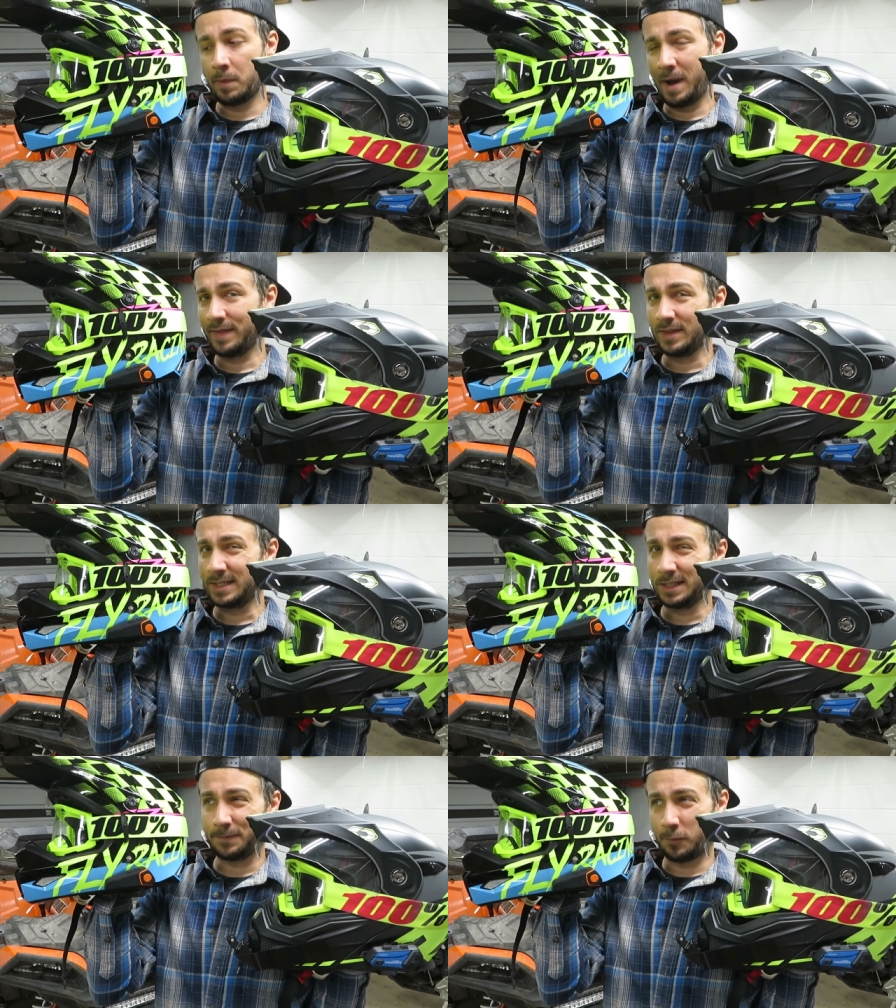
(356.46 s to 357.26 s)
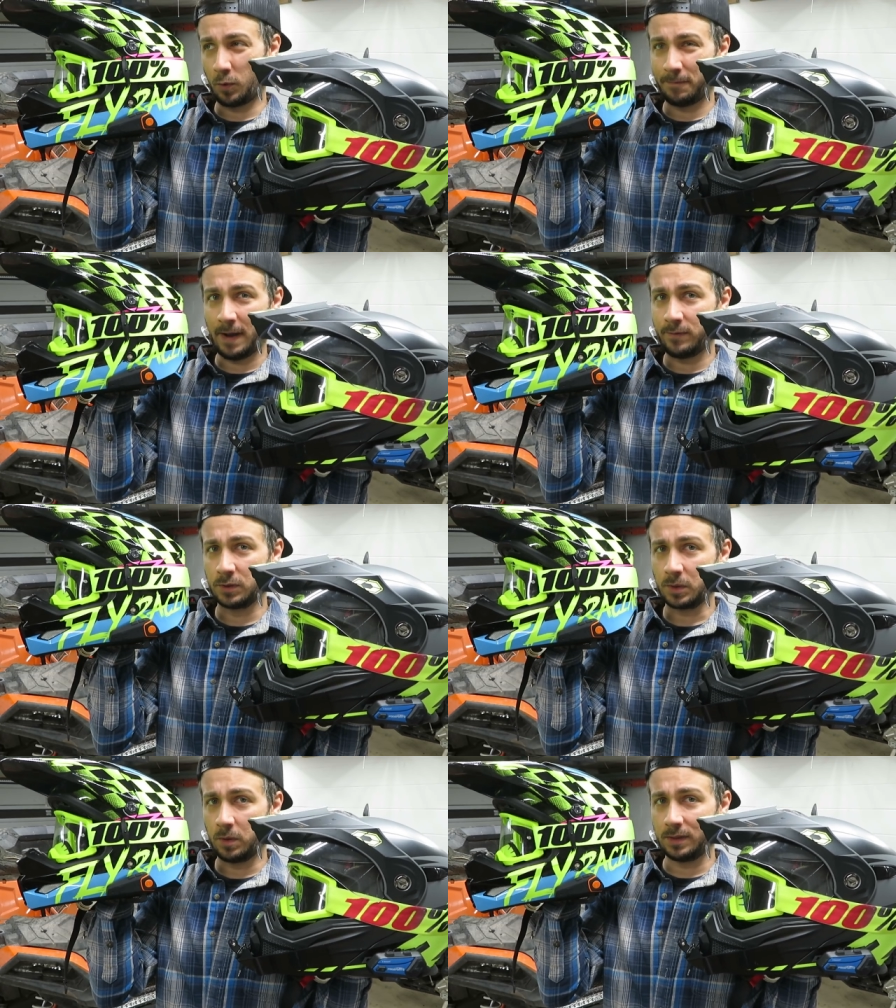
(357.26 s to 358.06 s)
keep in mind, this is four or five
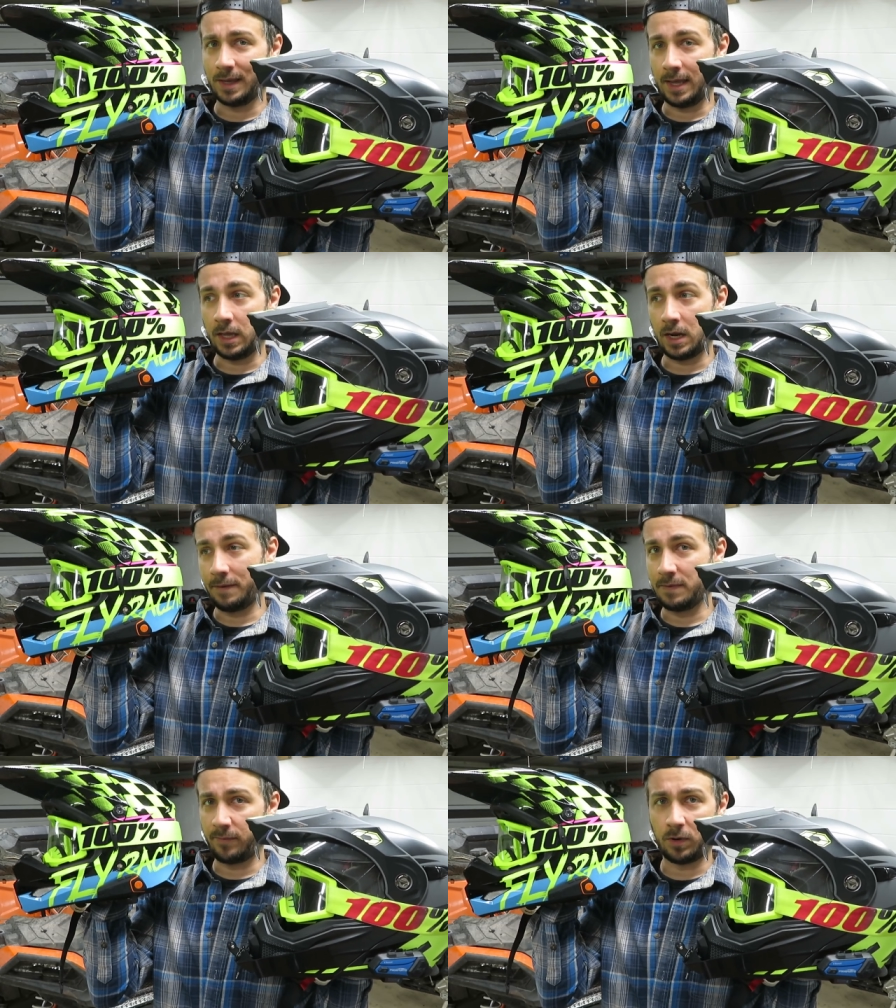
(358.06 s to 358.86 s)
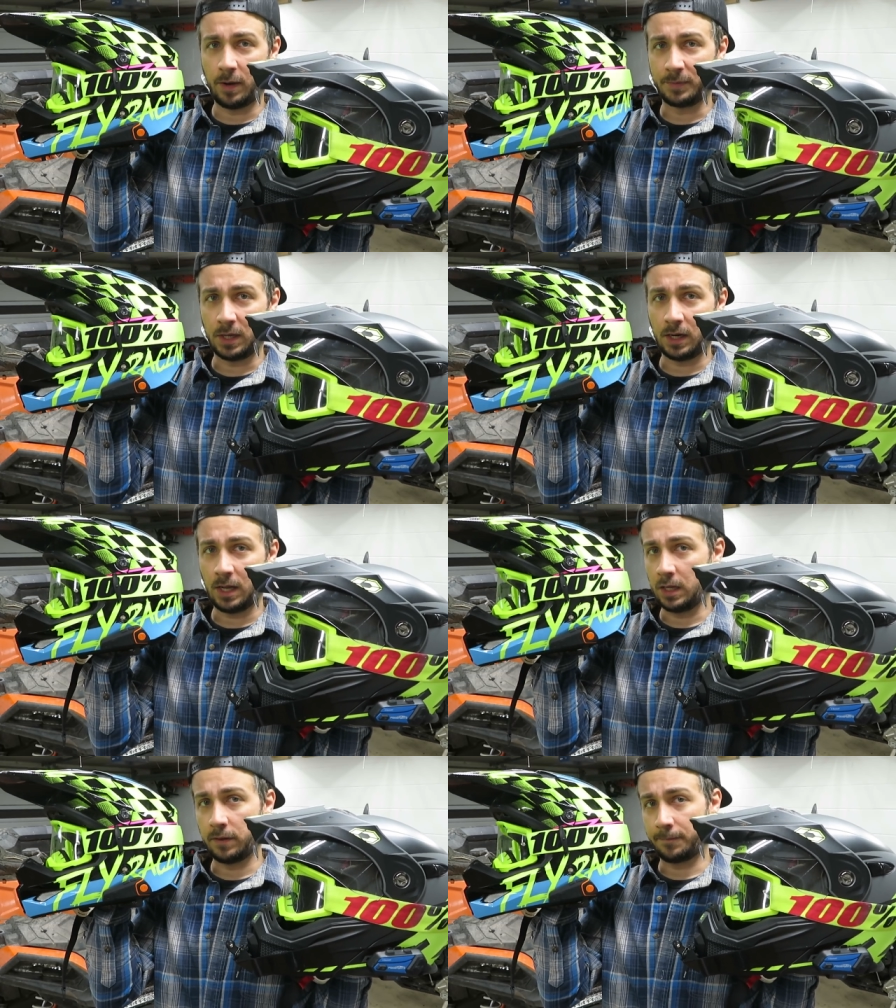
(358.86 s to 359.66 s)
years old and I've never updated
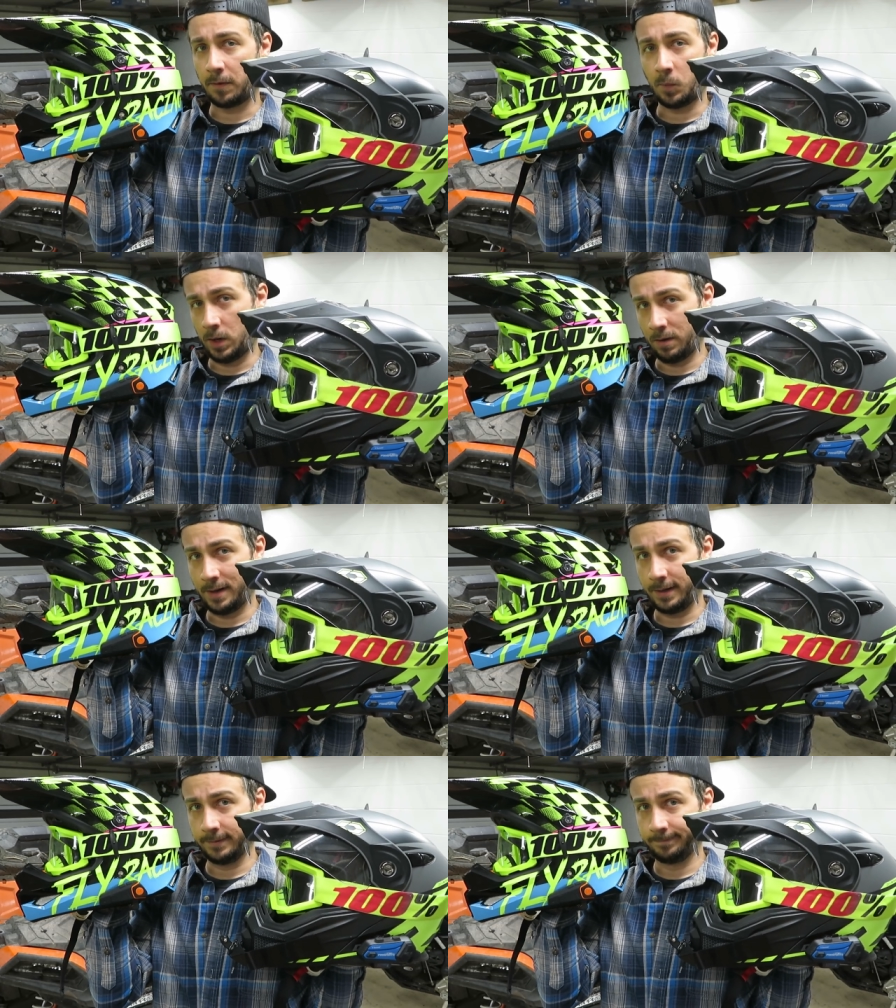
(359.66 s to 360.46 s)
any of the firmware on